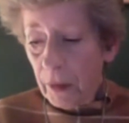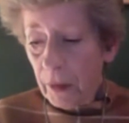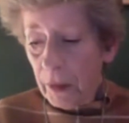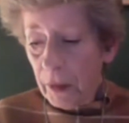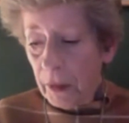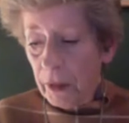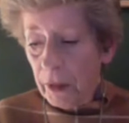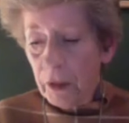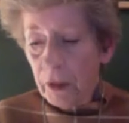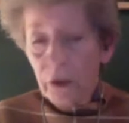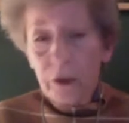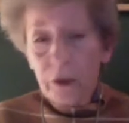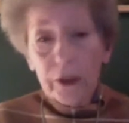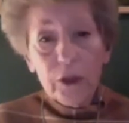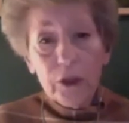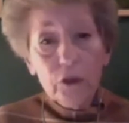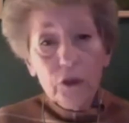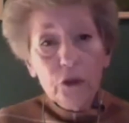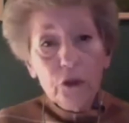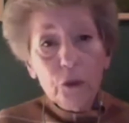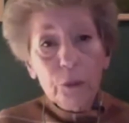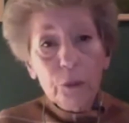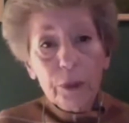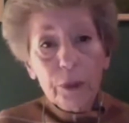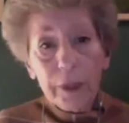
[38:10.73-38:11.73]
You need
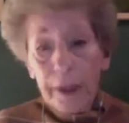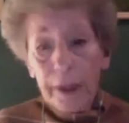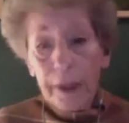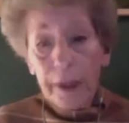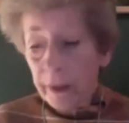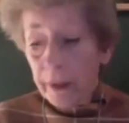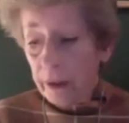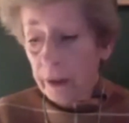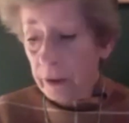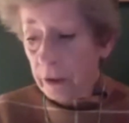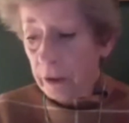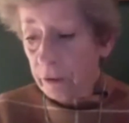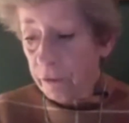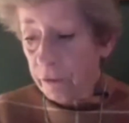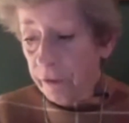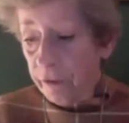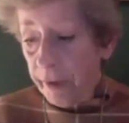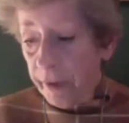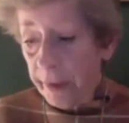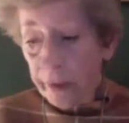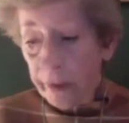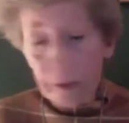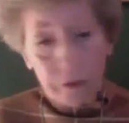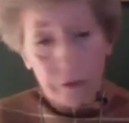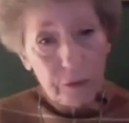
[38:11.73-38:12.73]
to plan in
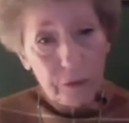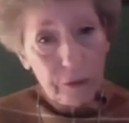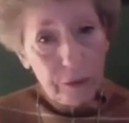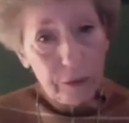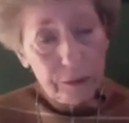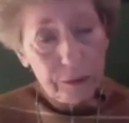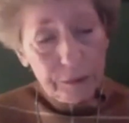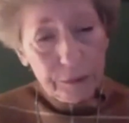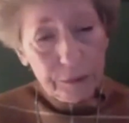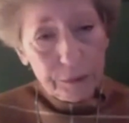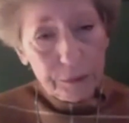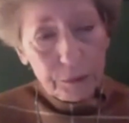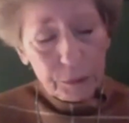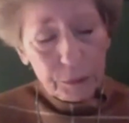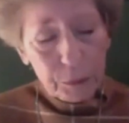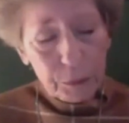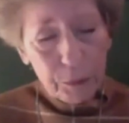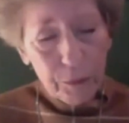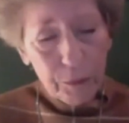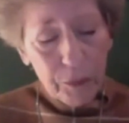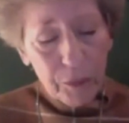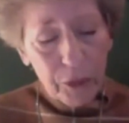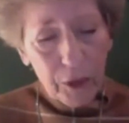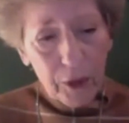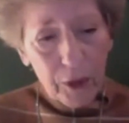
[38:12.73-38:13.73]
advance.
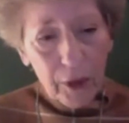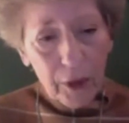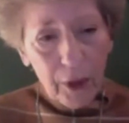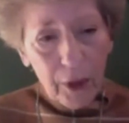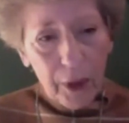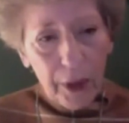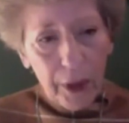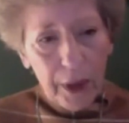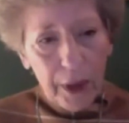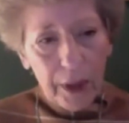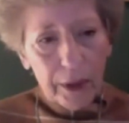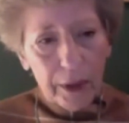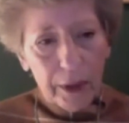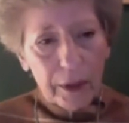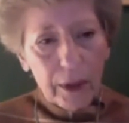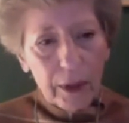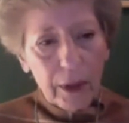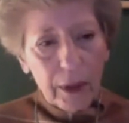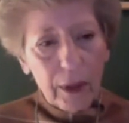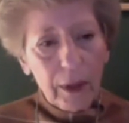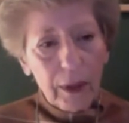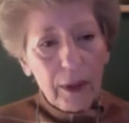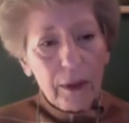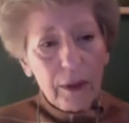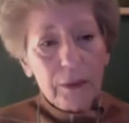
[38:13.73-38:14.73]
And
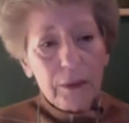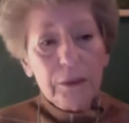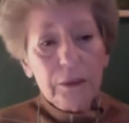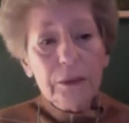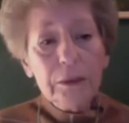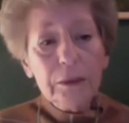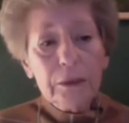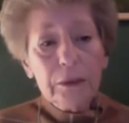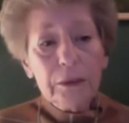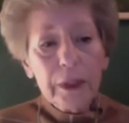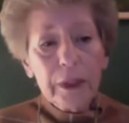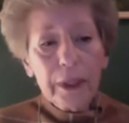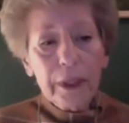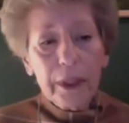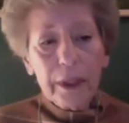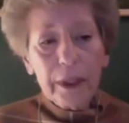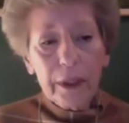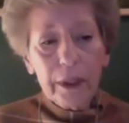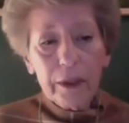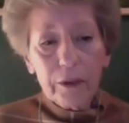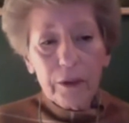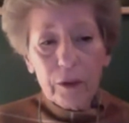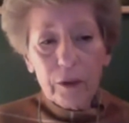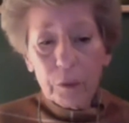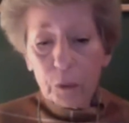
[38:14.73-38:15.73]

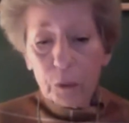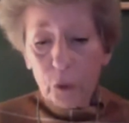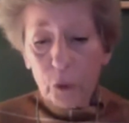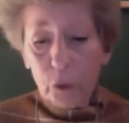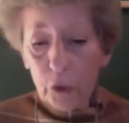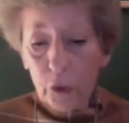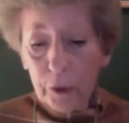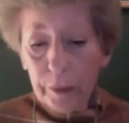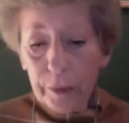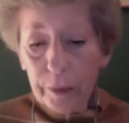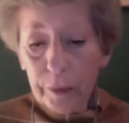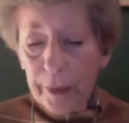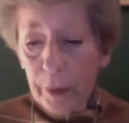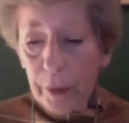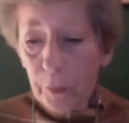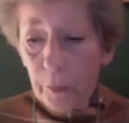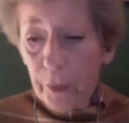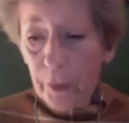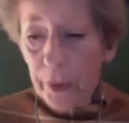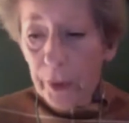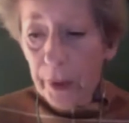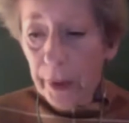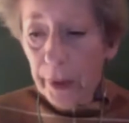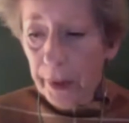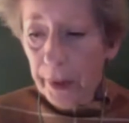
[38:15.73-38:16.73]
in the program that
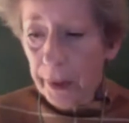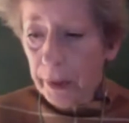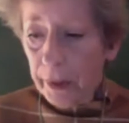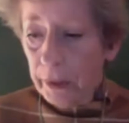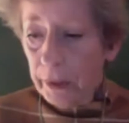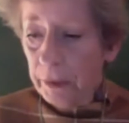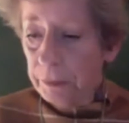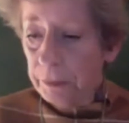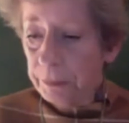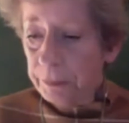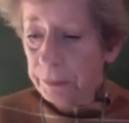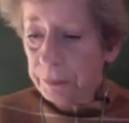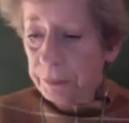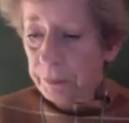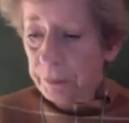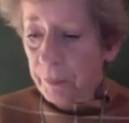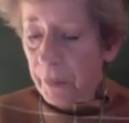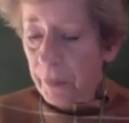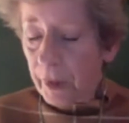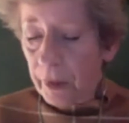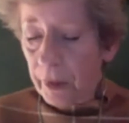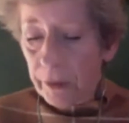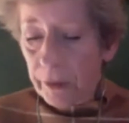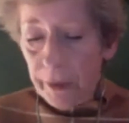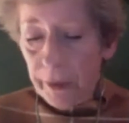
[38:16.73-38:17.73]
we had,
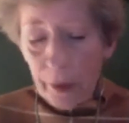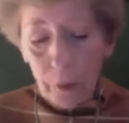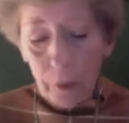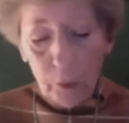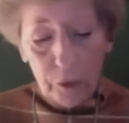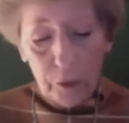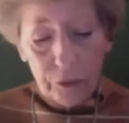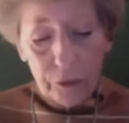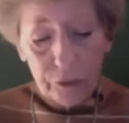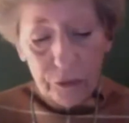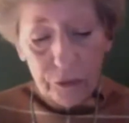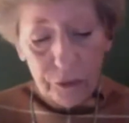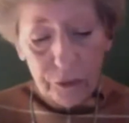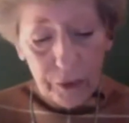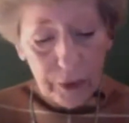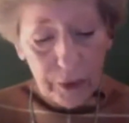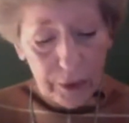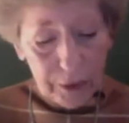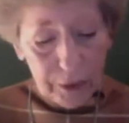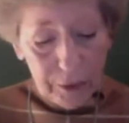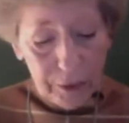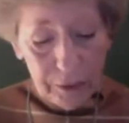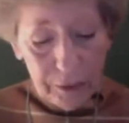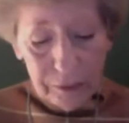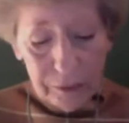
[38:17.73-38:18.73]
that was,
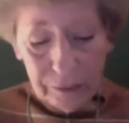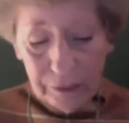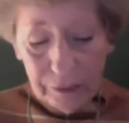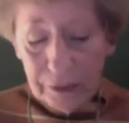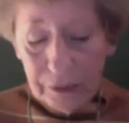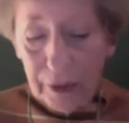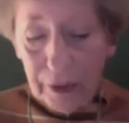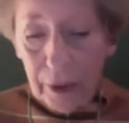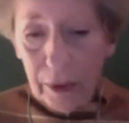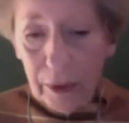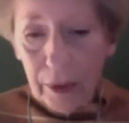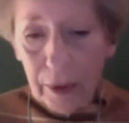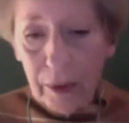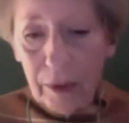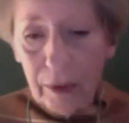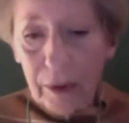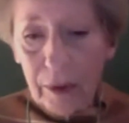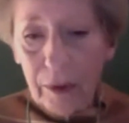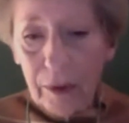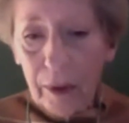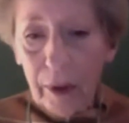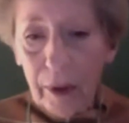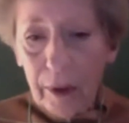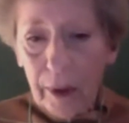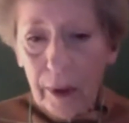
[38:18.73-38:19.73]

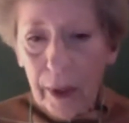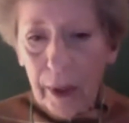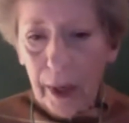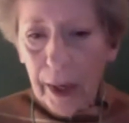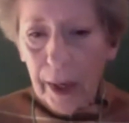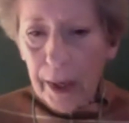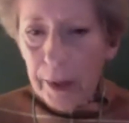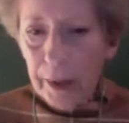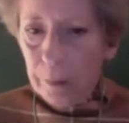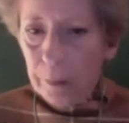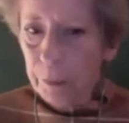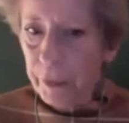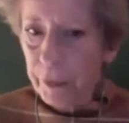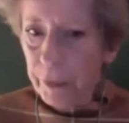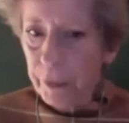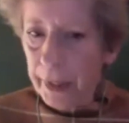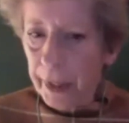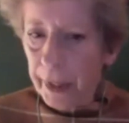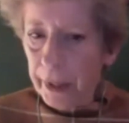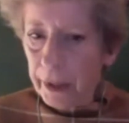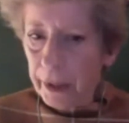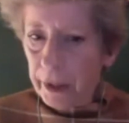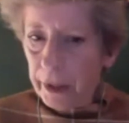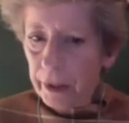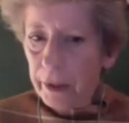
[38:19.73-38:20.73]
I
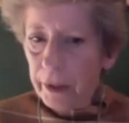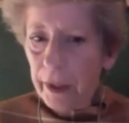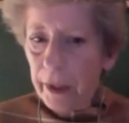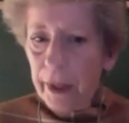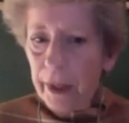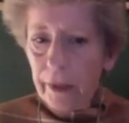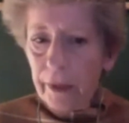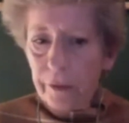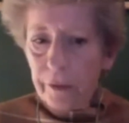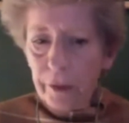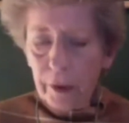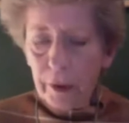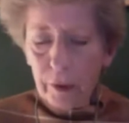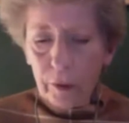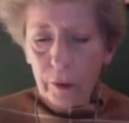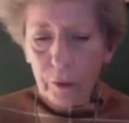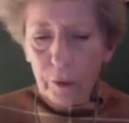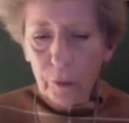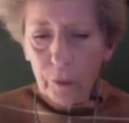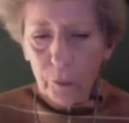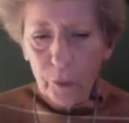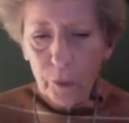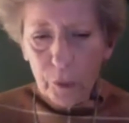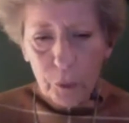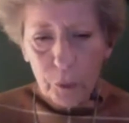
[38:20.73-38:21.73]
began it, and then
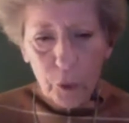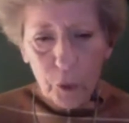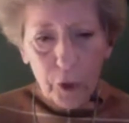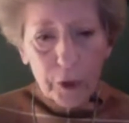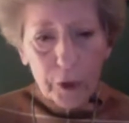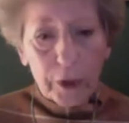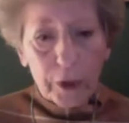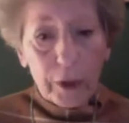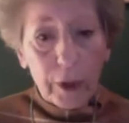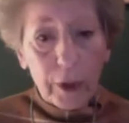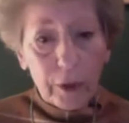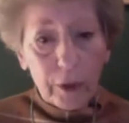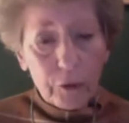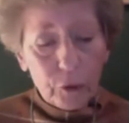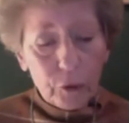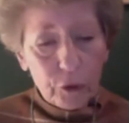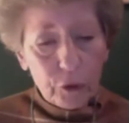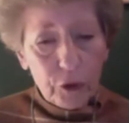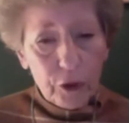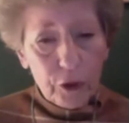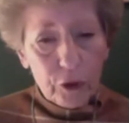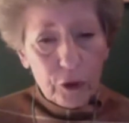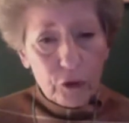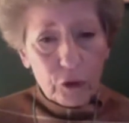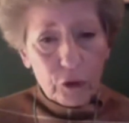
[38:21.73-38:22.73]
we brought in other
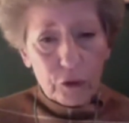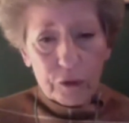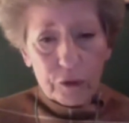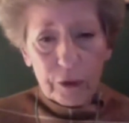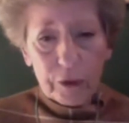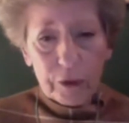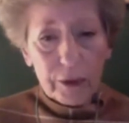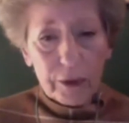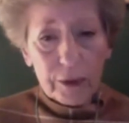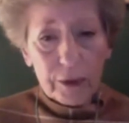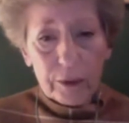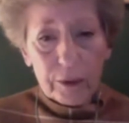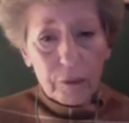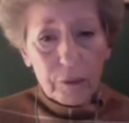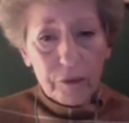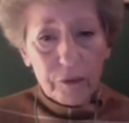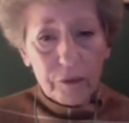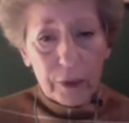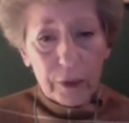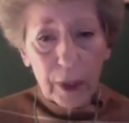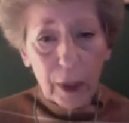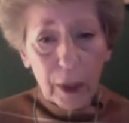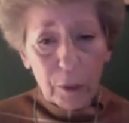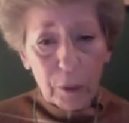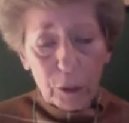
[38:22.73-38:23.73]
teachers that did a
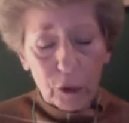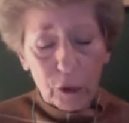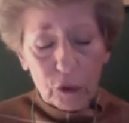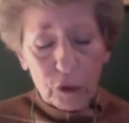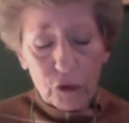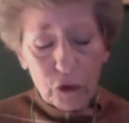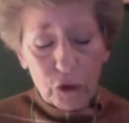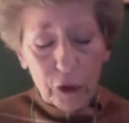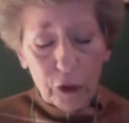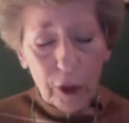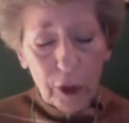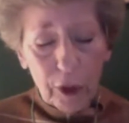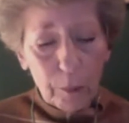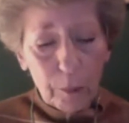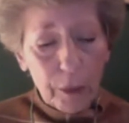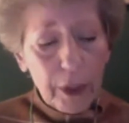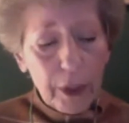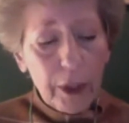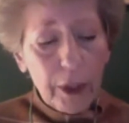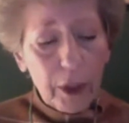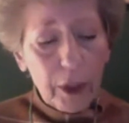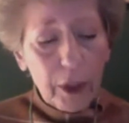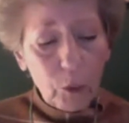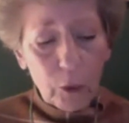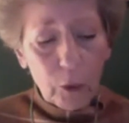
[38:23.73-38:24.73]
phenomenal job
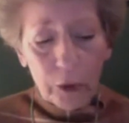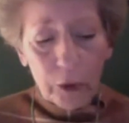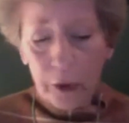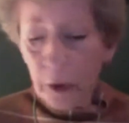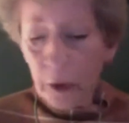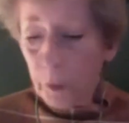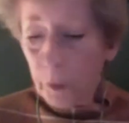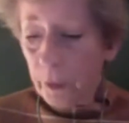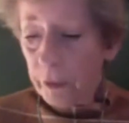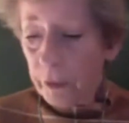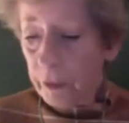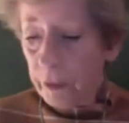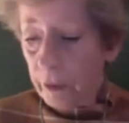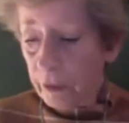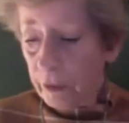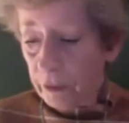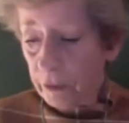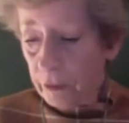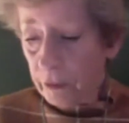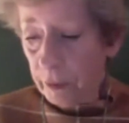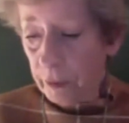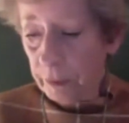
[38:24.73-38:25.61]
in working with this.